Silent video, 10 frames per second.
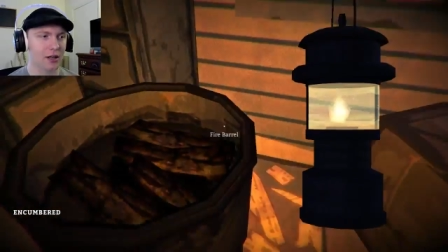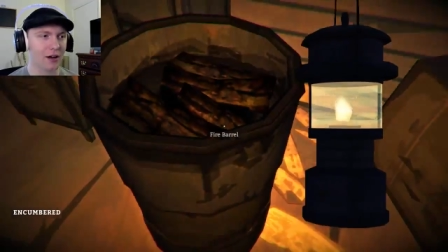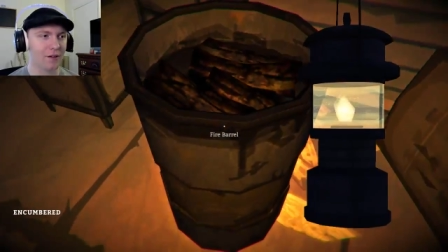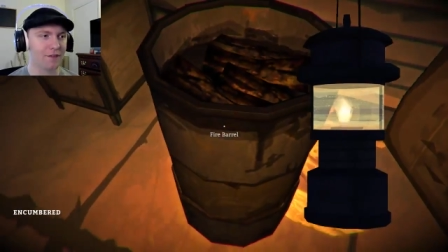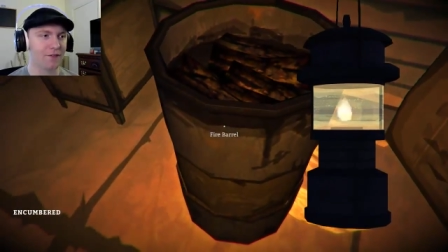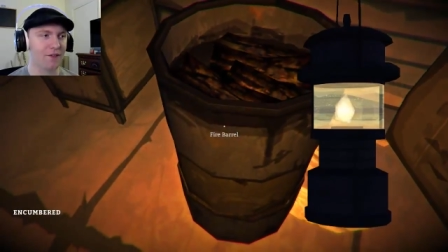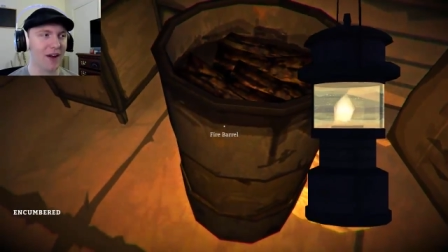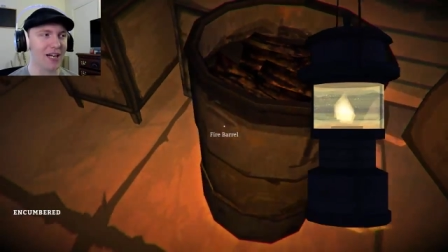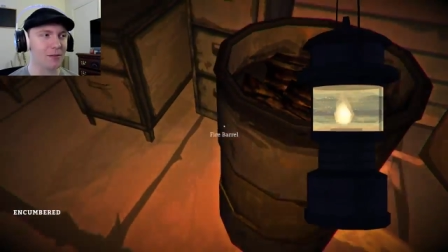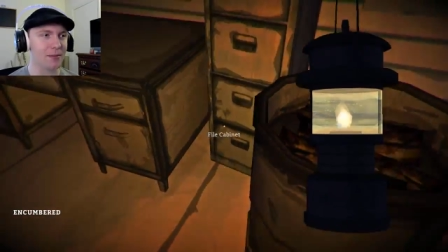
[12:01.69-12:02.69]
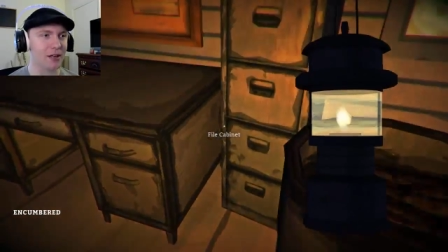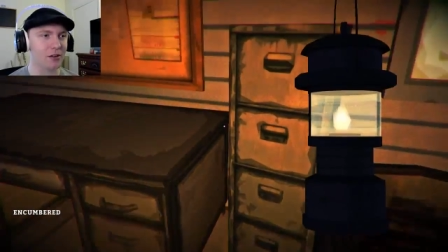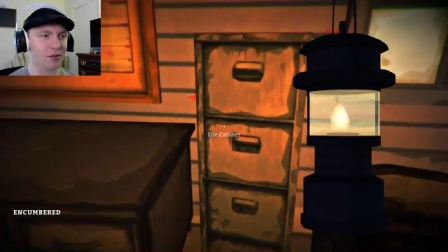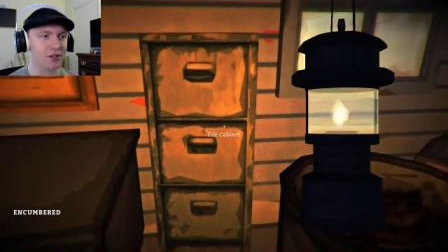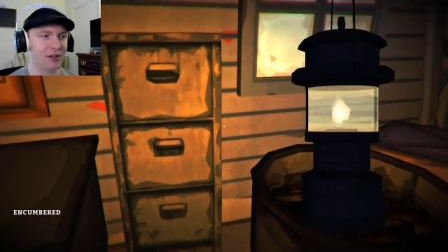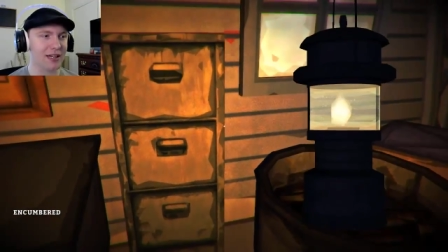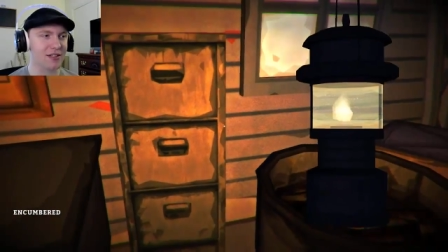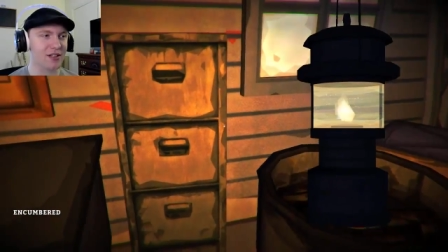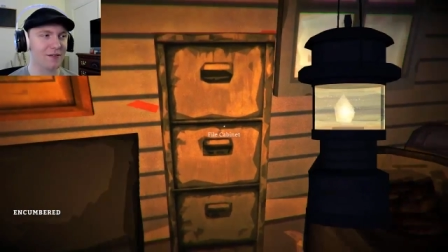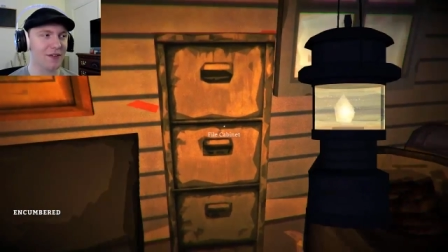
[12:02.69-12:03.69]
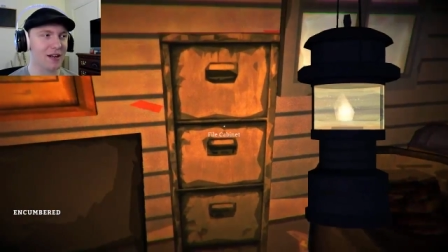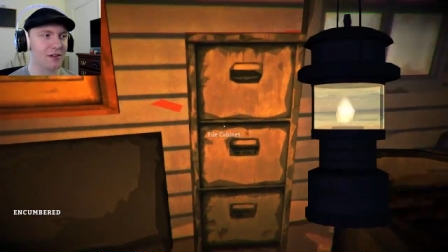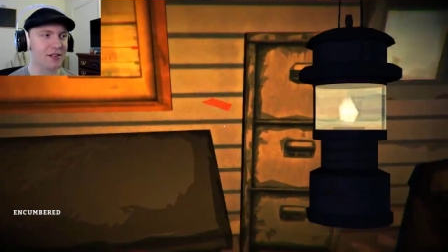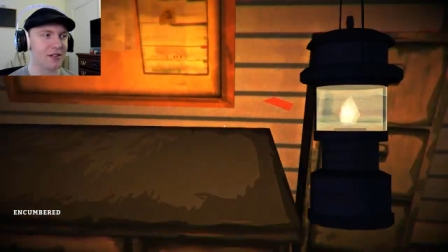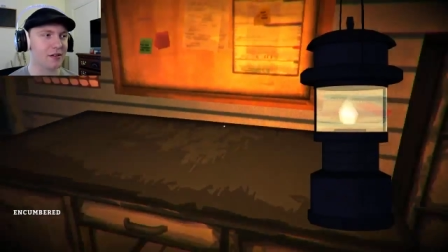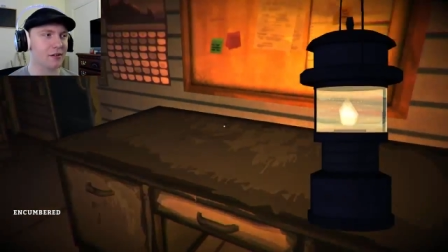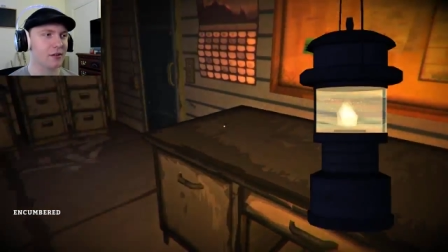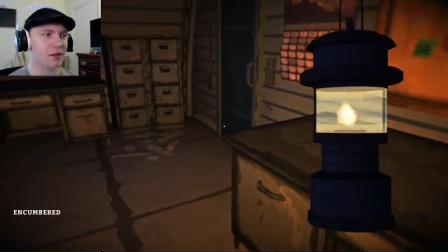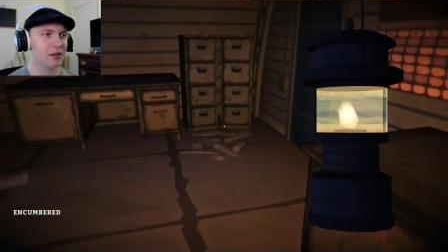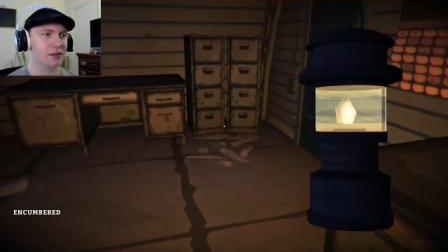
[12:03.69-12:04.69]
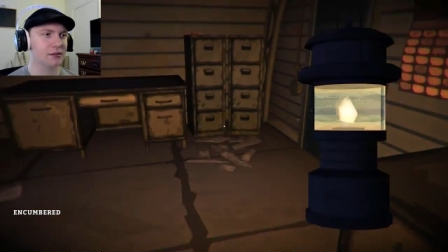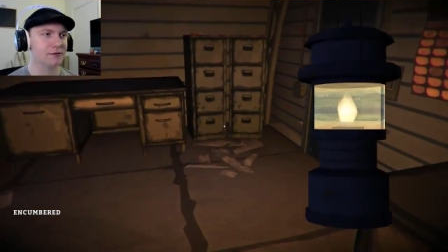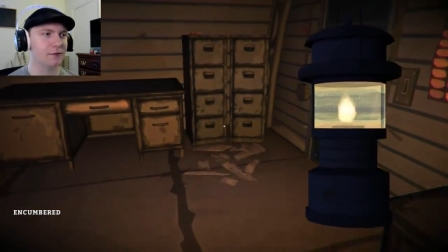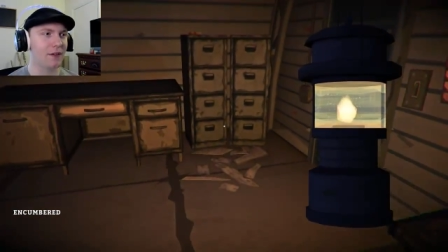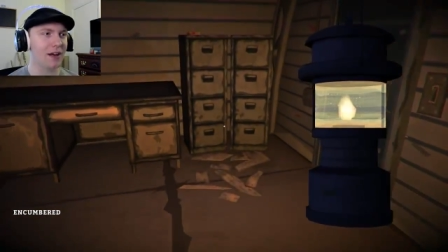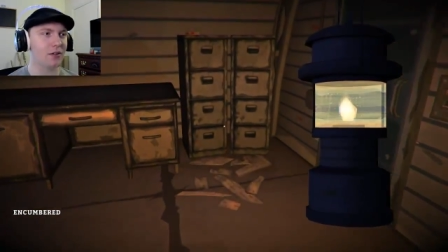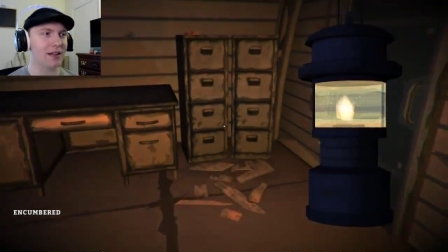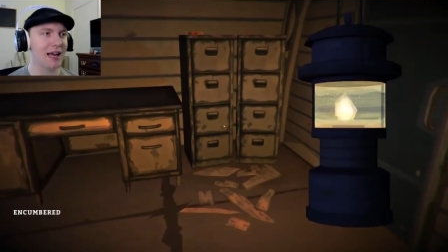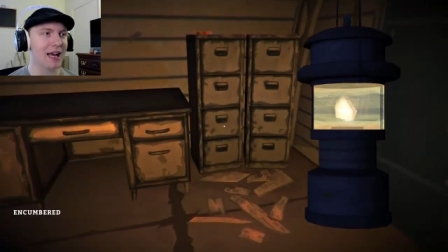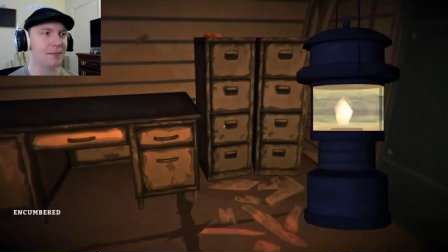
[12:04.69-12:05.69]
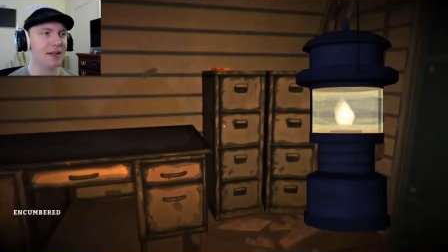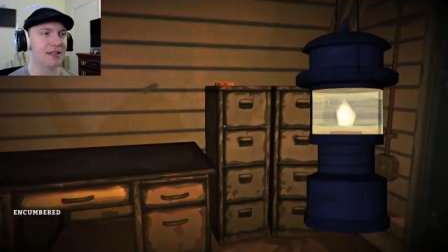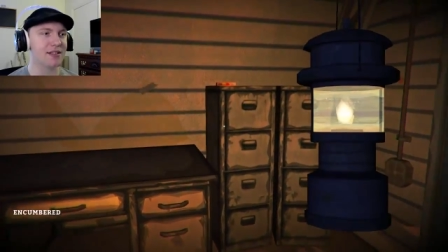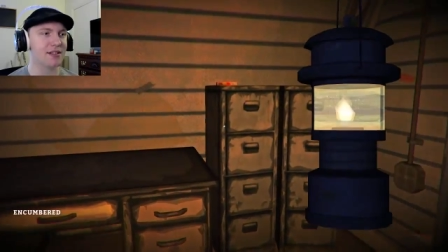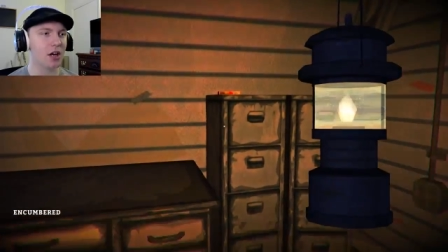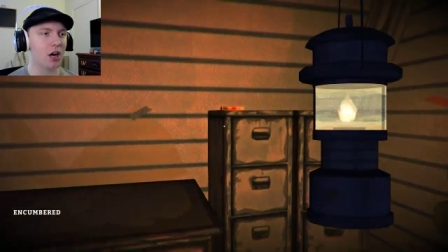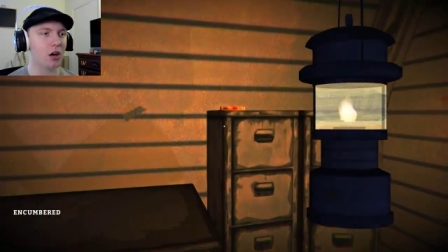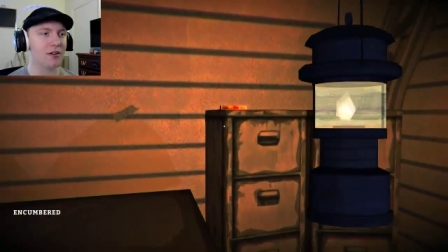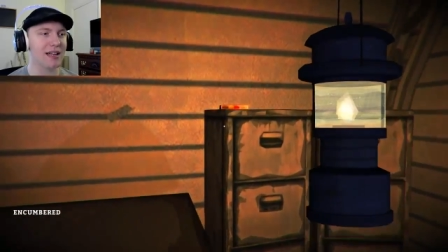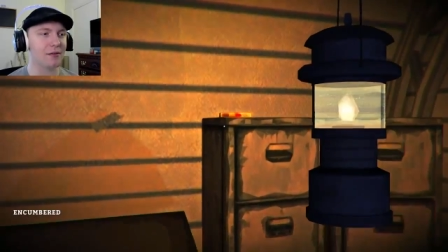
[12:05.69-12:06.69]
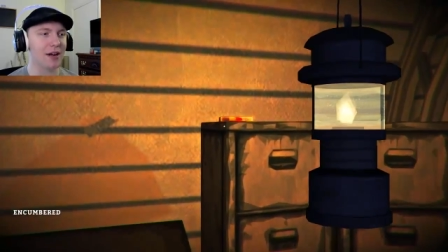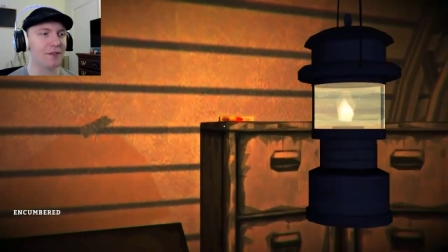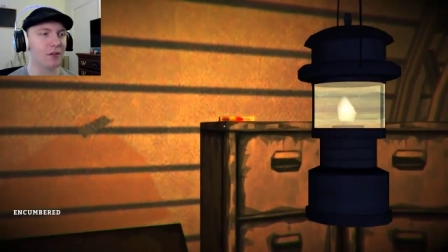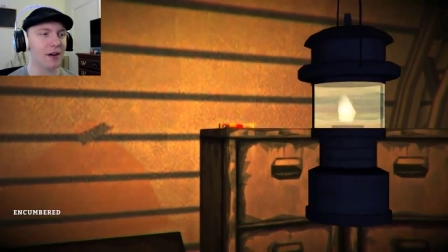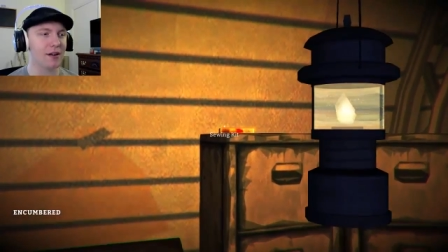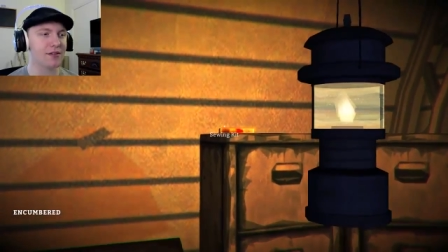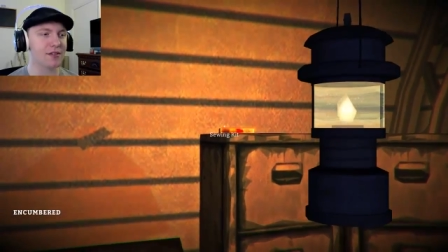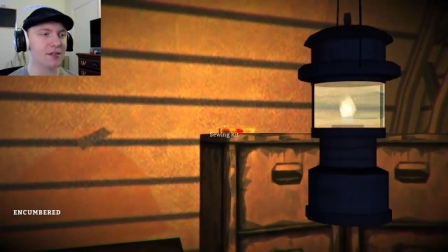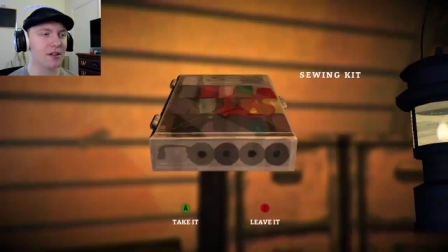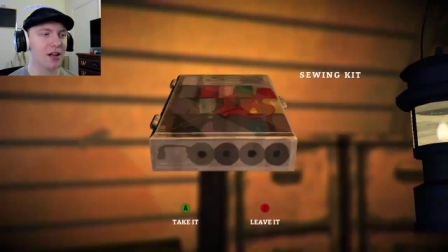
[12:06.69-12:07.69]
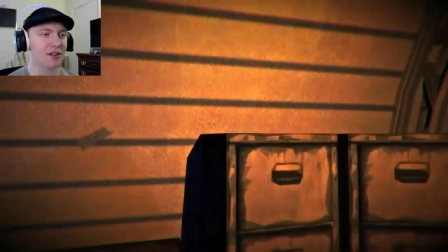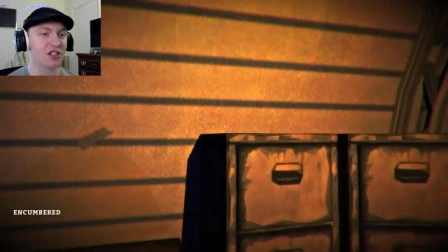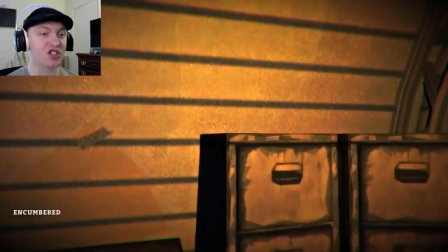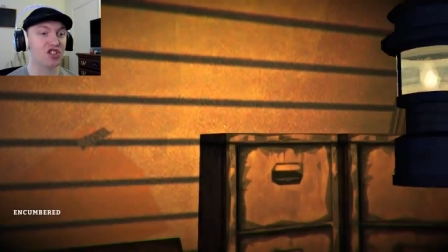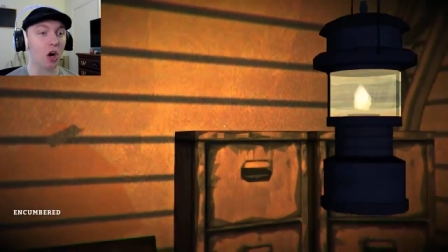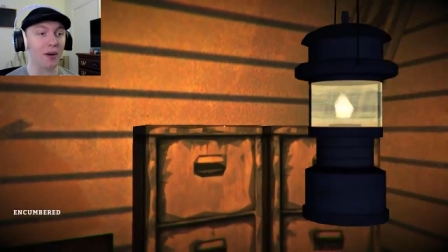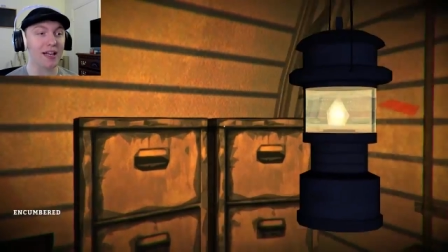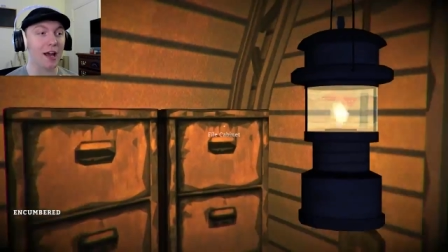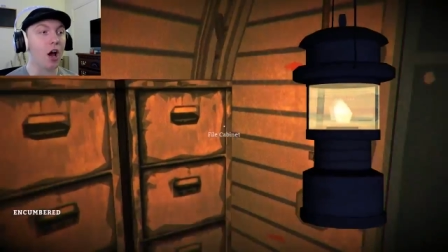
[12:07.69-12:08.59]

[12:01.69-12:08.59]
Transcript: A fire barrel, dude. I could start fires here. File cabinets. Oh, is that rifle rounds? That's a sewing kit.